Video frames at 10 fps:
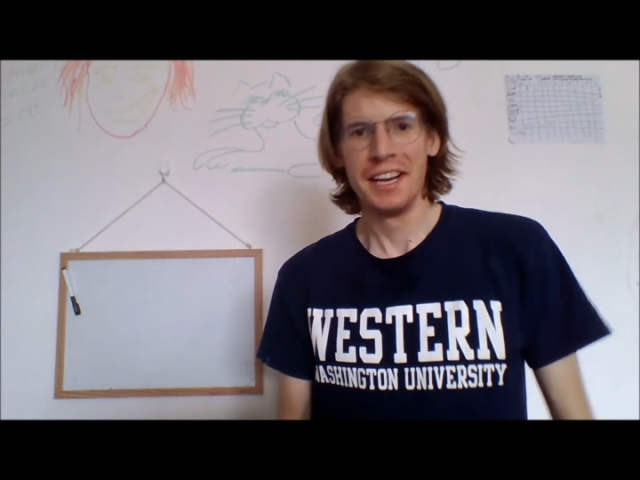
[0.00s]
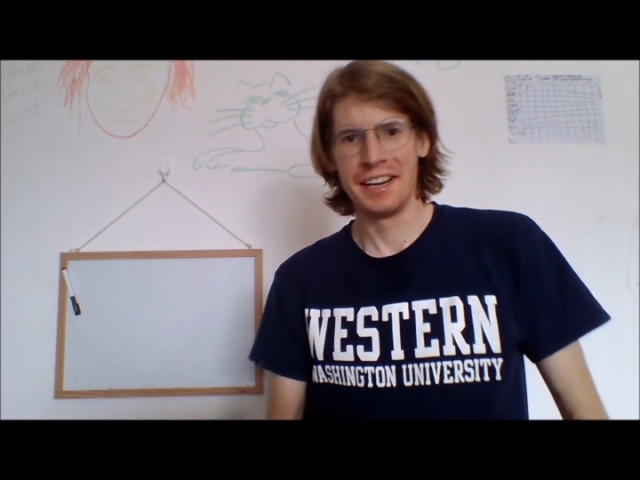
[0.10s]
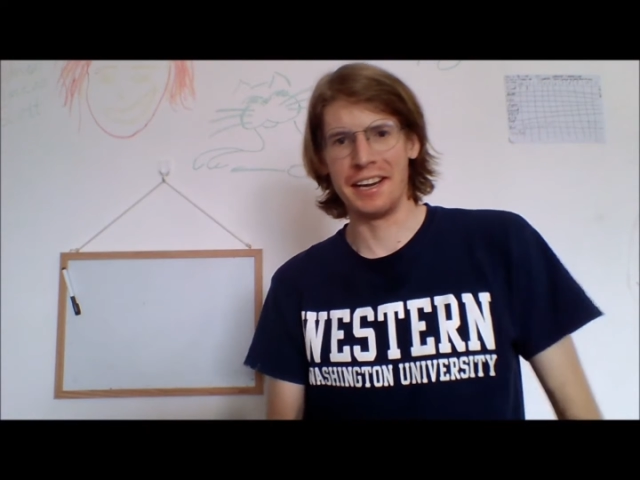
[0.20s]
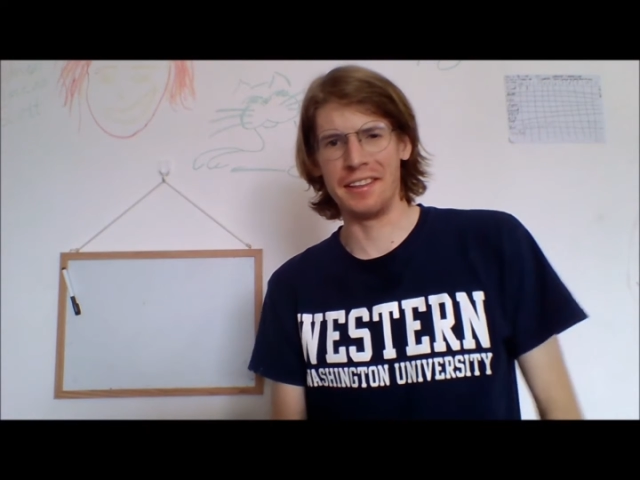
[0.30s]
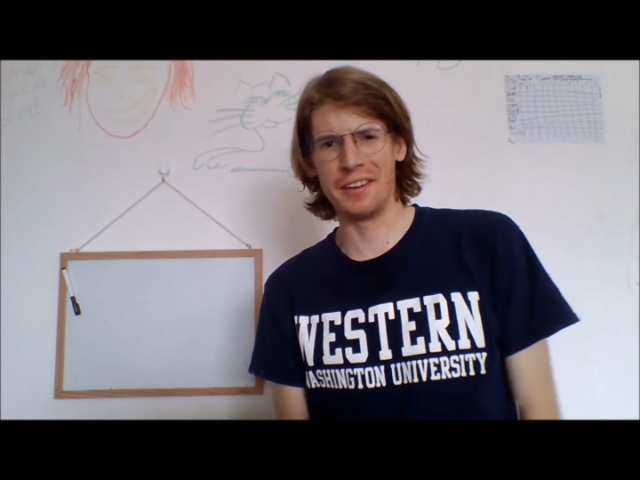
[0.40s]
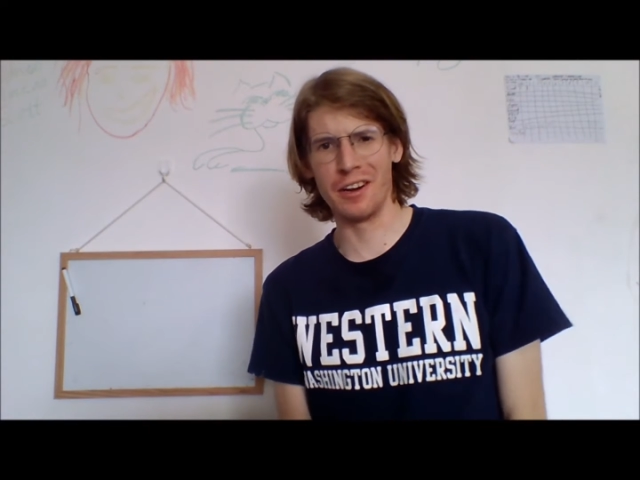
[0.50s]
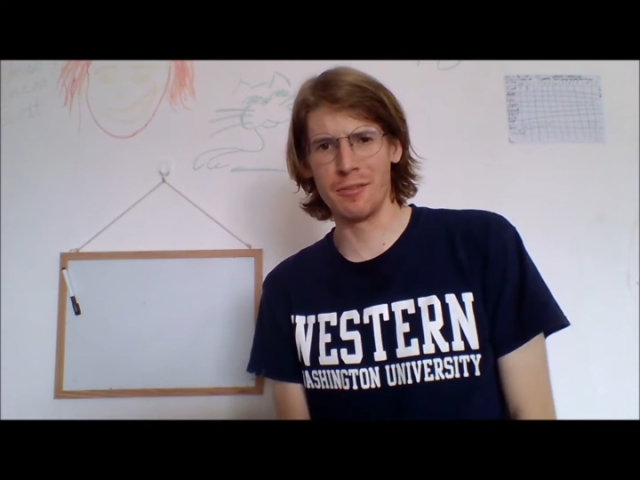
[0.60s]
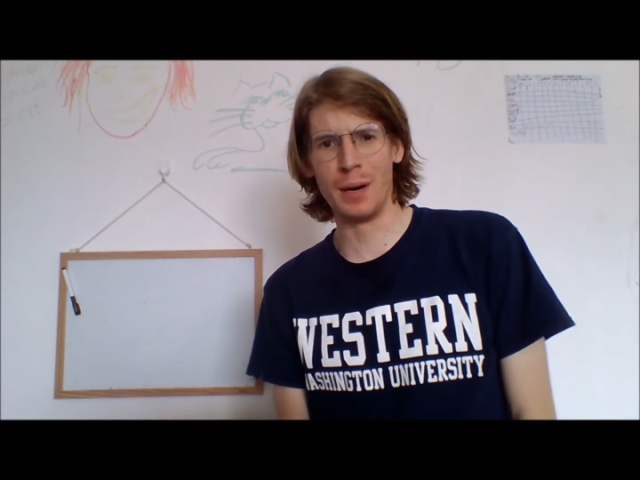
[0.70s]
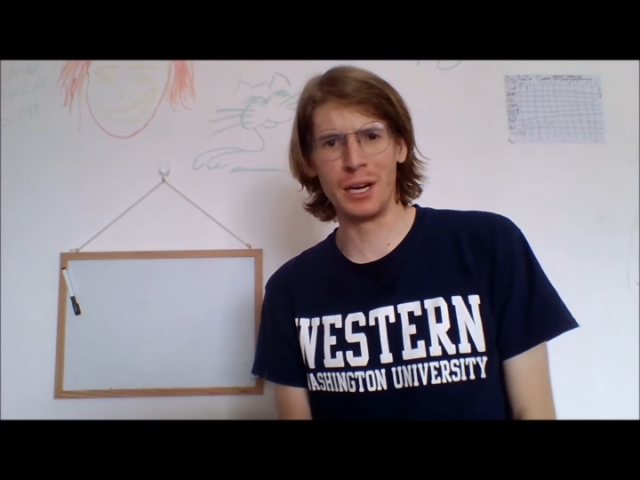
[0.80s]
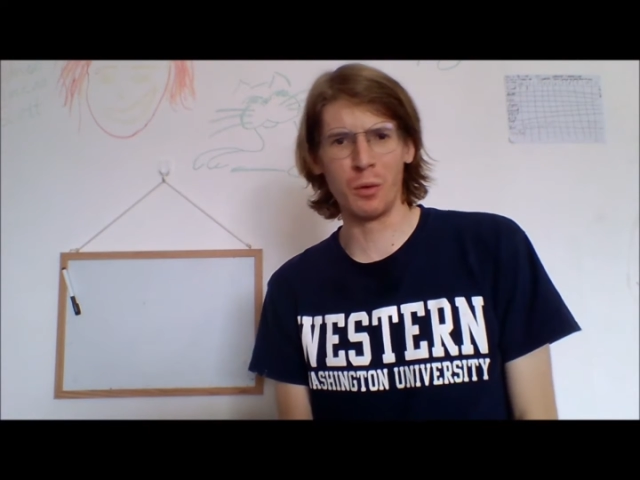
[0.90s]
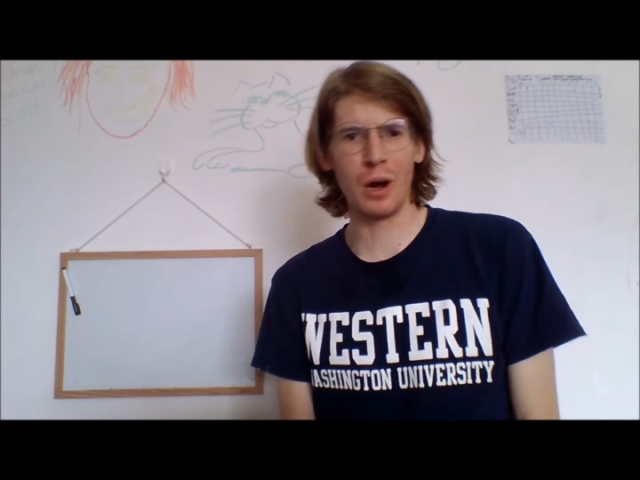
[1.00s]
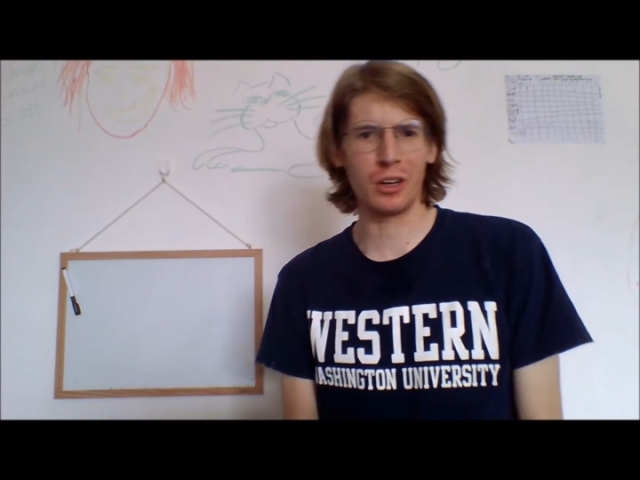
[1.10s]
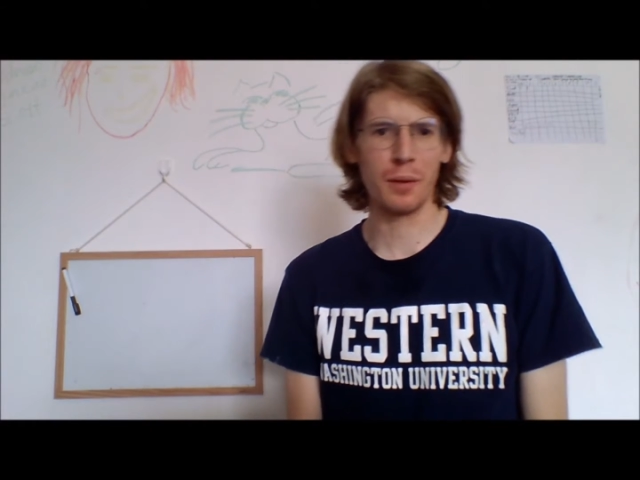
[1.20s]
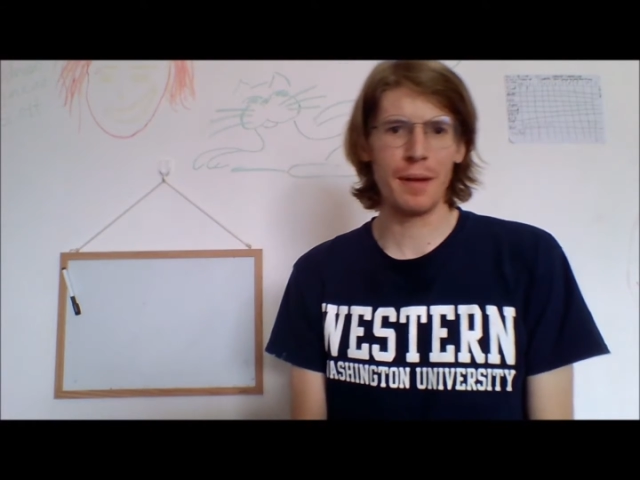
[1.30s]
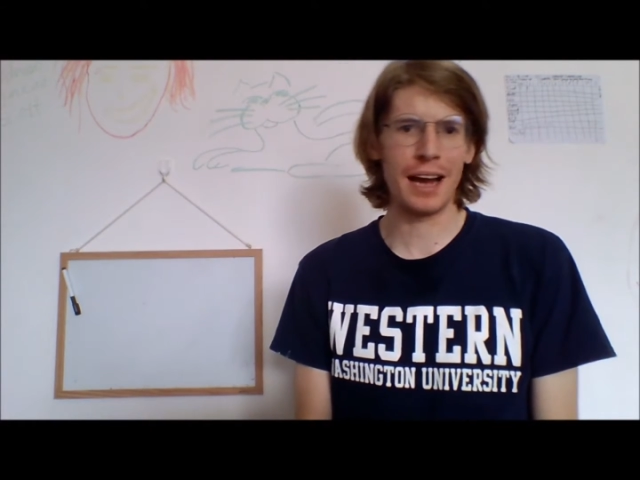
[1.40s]
Hey there, everybody.
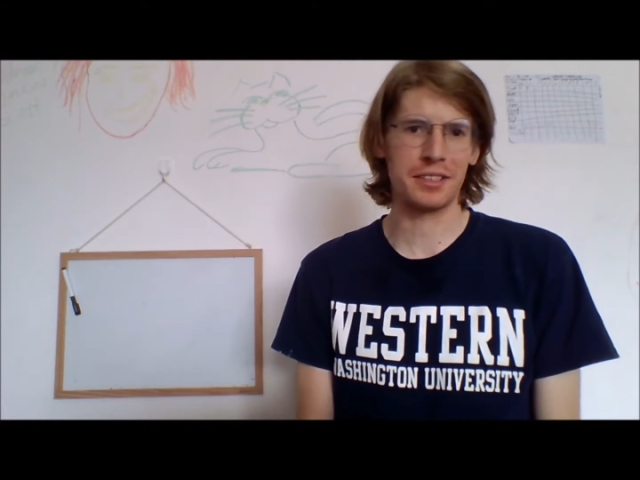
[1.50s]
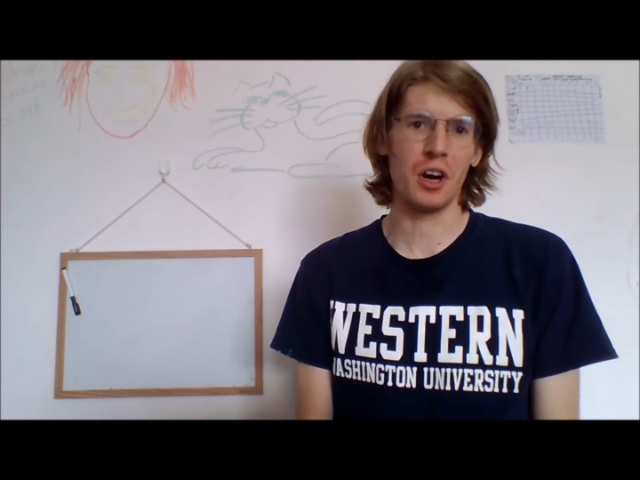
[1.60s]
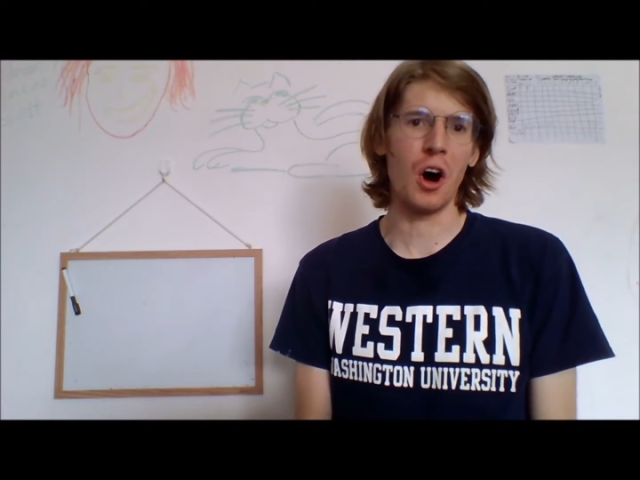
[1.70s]
Welcome back to